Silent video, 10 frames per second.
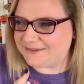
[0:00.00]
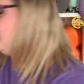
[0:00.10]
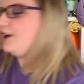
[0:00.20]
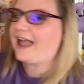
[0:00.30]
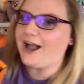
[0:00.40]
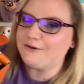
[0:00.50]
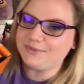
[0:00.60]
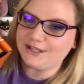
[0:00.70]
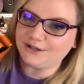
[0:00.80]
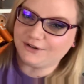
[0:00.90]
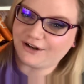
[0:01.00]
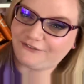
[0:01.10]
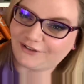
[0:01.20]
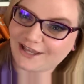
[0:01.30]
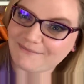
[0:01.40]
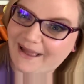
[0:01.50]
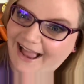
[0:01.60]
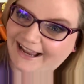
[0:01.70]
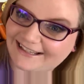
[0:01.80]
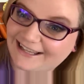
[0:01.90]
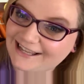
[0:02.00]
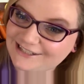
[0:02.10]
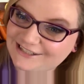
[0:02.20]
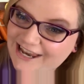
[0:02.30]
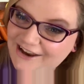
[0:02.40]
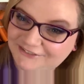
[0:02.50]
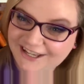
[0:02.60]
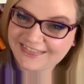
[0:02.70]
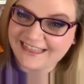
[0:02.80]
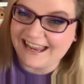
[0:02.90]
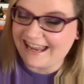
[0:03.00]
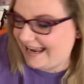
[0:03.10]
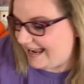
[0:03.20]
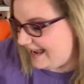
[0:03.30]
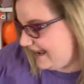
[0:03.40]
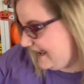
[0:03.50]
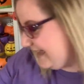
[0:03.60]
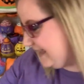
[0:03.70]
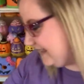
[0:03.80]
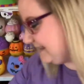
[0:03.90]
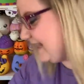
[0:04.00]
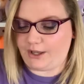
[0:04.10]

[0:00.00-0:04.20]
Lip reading: Look how beautifully packaged everything is.